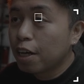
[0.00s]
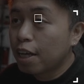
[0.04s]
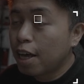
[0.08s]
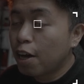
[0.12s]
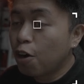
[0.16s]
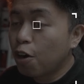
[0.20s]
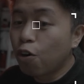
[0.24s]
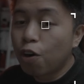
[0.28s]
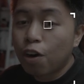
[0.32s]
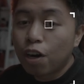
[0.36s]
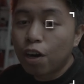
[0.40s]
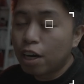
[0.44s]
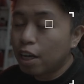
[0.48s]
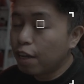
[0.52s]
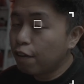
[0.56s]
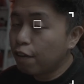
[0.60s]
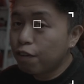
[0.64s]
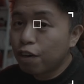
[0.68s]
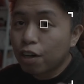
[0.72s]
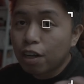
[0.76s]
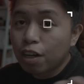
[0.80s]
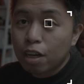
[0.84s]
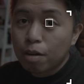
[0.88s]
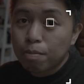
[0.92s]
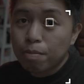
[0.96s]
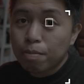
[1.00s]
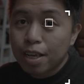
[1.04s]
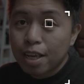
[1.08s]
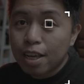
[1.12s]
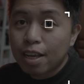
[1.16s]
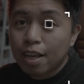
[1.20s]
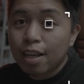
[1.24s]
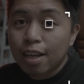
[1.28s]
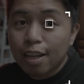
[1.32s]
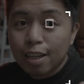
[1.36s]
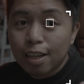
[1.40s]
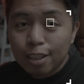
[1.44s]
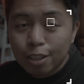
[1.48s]
or if you're going to be
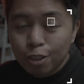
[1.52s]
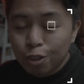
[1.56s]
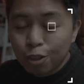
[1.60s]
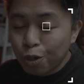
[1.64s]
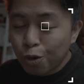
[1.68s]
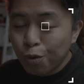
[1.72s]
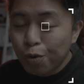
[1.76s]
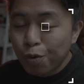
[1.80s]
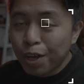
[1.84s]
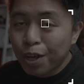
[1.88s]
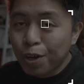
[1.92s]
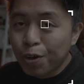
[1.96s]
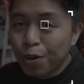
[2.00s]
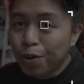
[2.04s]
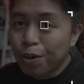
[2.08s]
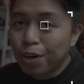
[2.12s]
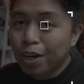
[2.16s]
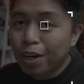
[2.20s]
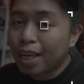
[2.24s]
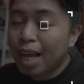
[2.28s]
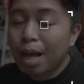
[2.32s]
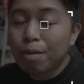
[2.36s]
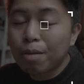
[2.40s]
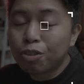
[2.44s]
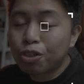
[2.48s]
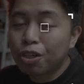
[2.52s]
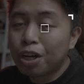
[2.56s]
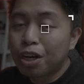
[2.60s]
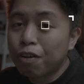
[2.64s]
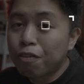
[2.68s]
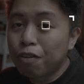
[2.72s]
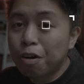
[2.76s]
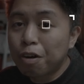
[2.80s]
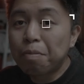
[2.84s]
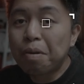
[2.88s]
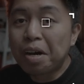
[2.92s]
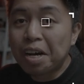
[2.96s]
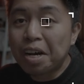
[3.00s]
doing or capturing
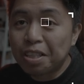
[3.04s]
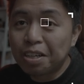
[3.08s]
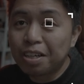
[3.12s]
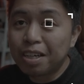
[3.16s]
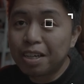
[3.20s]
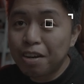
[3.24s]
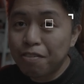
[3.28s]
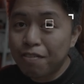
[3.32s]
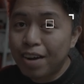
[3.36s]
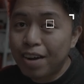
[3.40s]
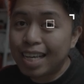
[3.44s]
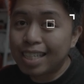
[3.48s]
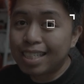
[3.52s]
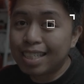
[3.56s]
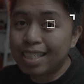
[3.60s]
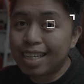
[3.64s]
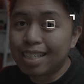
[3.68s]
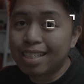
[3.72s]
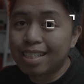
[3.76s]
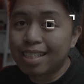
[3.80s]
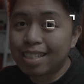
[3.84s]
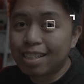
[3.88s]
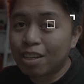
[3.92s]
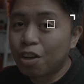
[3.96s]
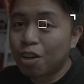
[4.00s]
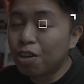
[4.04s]
from other devices,